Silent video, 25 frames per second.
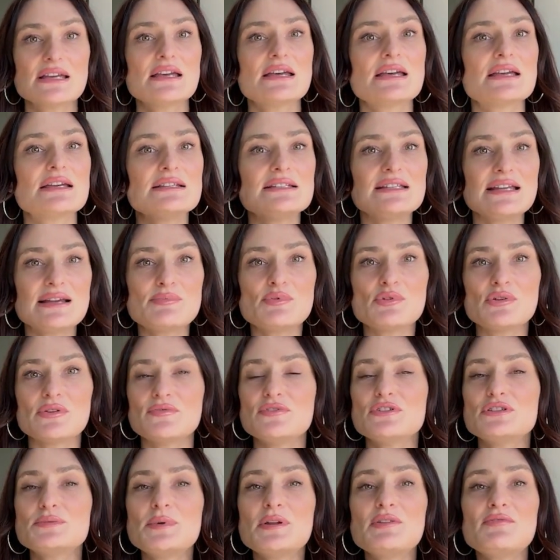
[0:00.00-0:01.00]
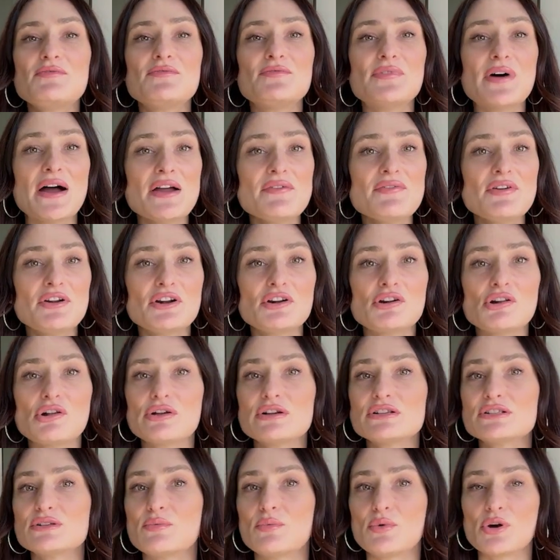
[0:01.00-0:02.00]
Example, if you spend
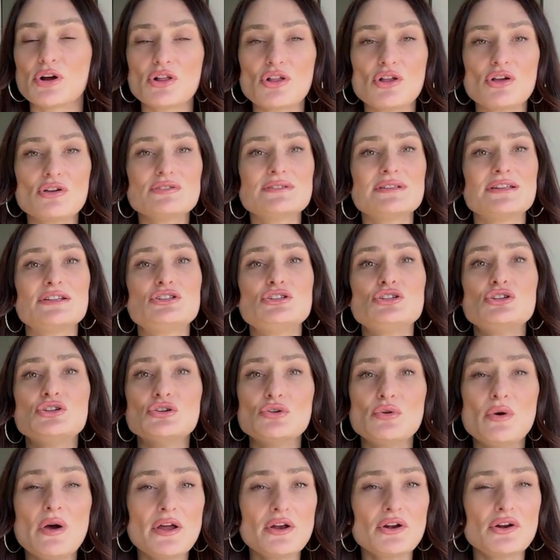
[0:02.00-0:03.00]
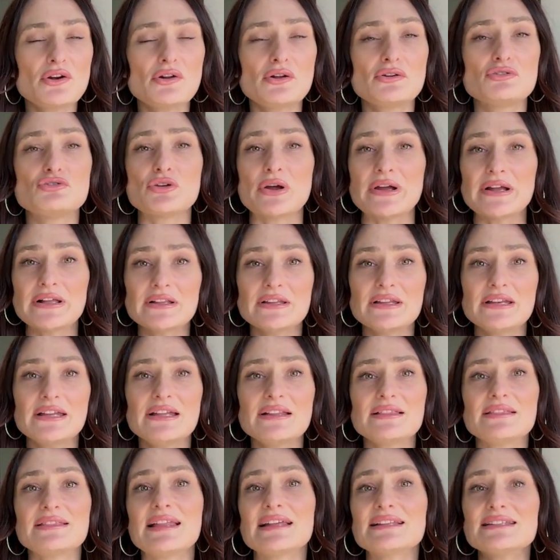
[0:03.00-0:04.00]
$500 on work clothes and $200 on dry
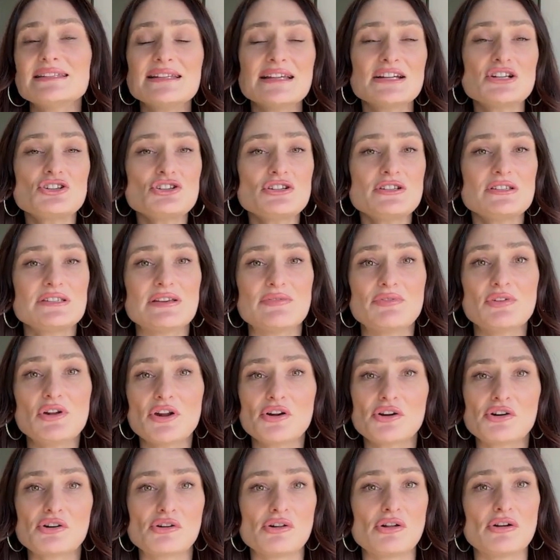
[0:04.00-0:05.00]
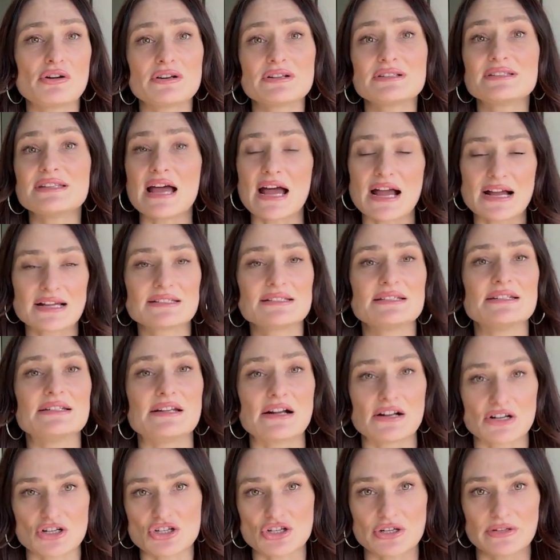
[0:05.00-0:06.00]
cleaning, that's an extra $700 tax
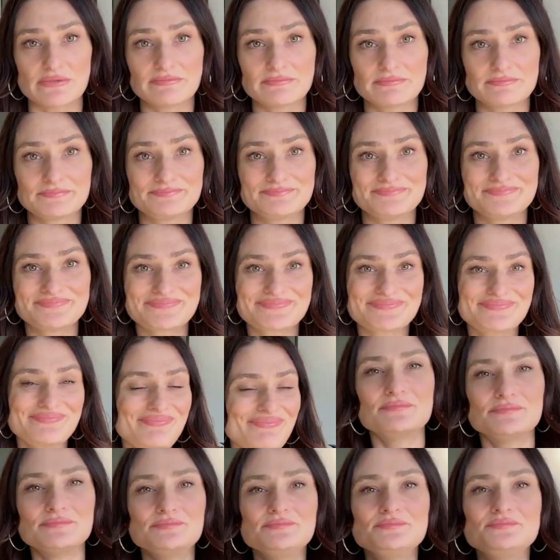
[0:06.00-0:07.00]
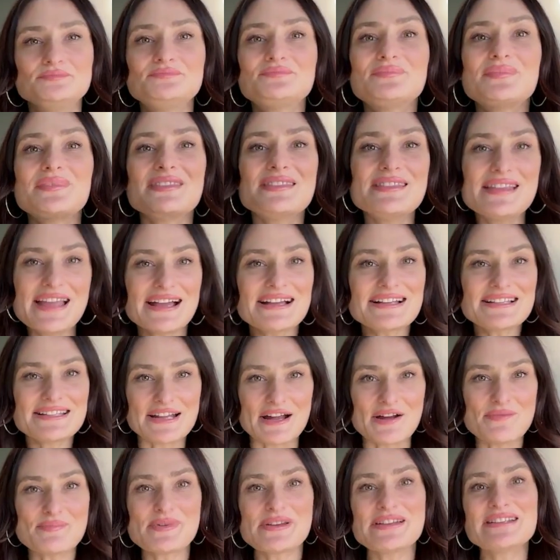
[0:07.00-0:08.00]
deduction. Next
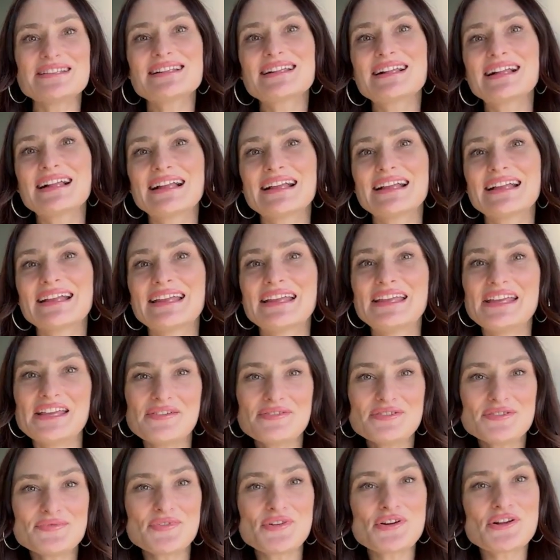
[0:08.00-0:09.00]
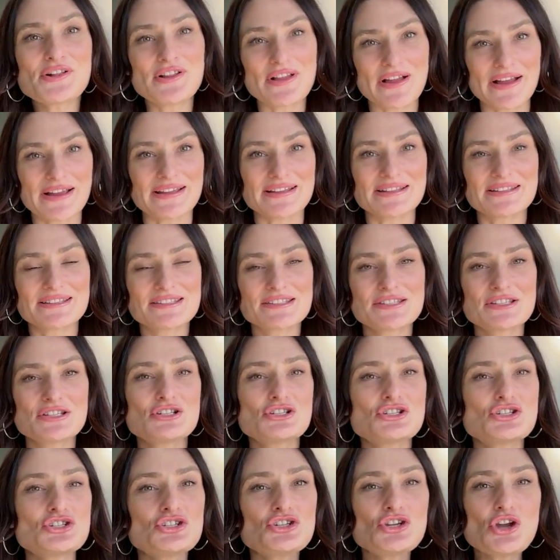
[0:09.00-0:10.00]
up is gifts for clients.
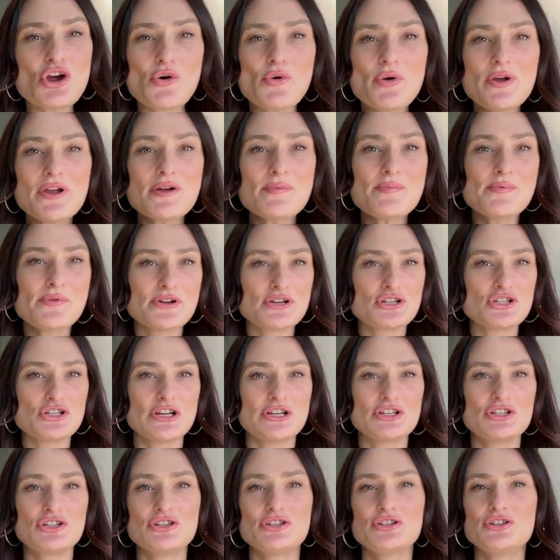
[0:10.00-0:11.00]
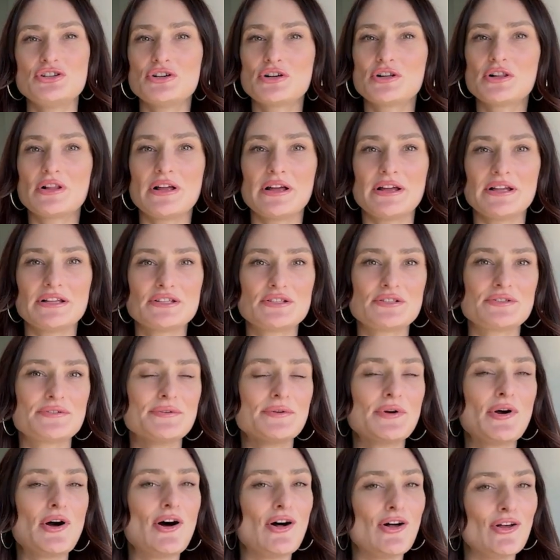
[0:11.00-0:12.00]
Showing appreciation to your clients through
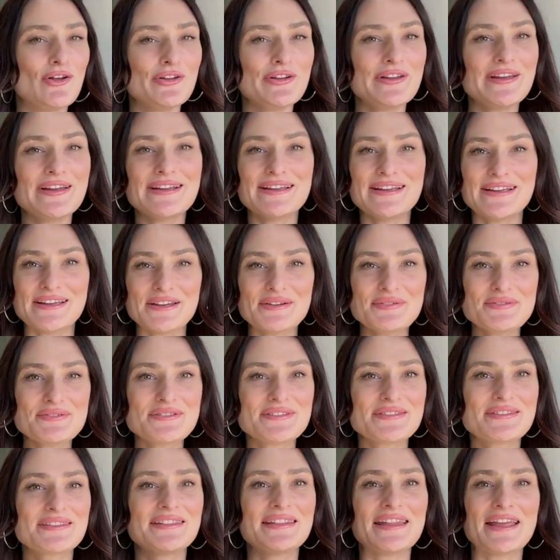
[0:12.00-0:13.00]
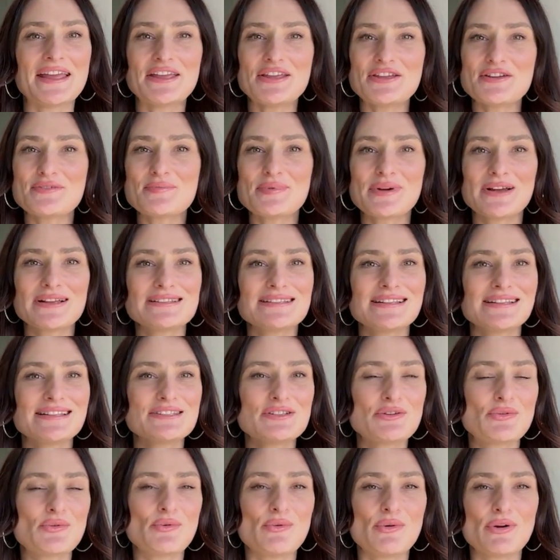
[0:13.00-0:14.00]
holiday gifts, thank you presents,
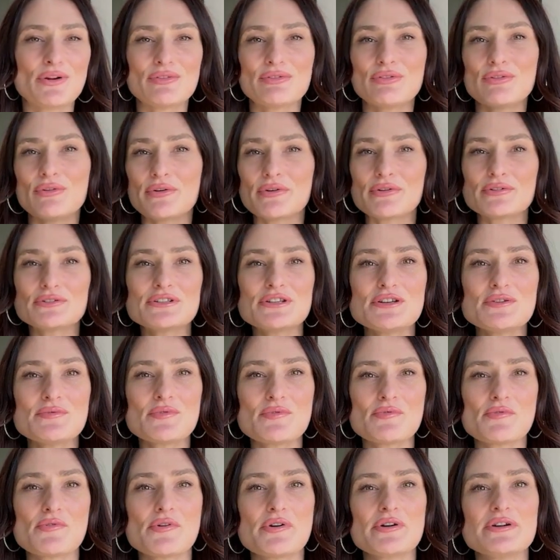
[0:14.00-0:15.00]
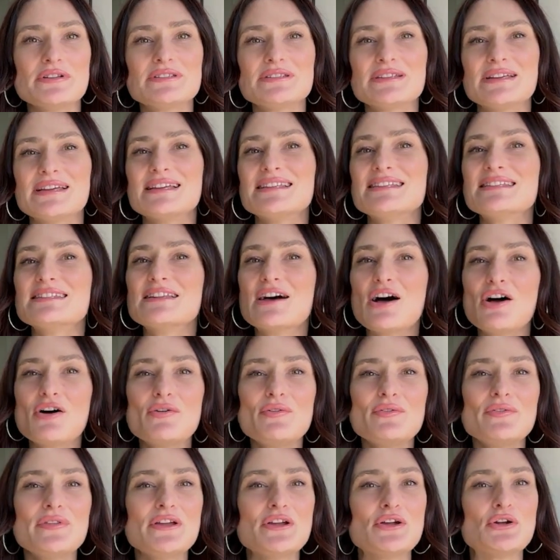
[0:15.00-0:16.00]
or loyalty rewards is not
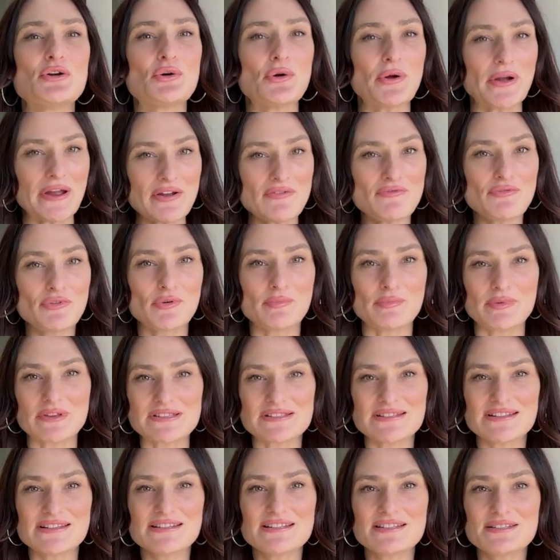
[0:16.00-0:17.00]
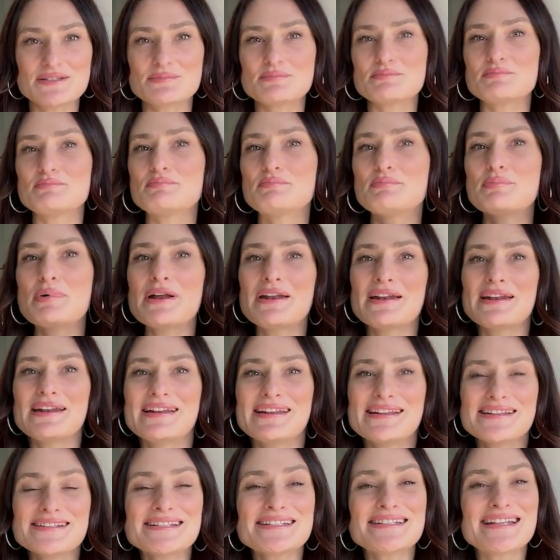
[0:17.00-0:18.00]
only great for business, but it
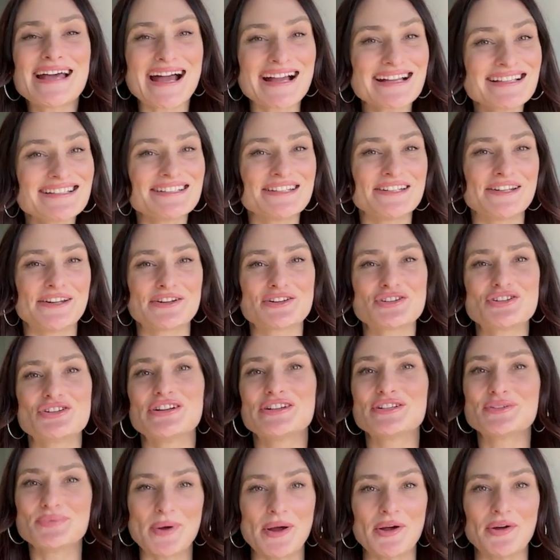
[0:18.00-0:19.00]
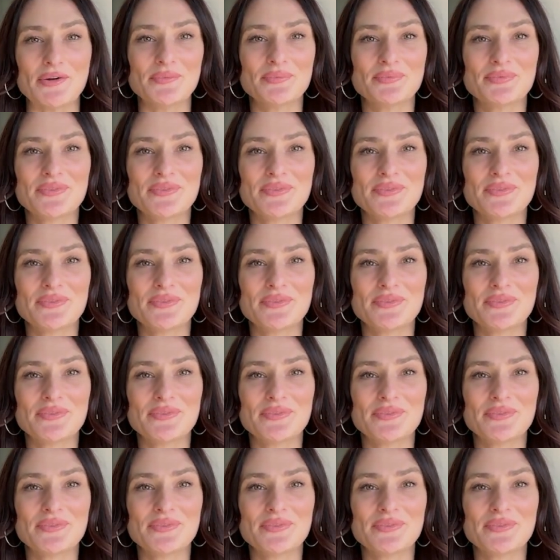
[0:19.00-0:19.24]
is a tax deduction as well.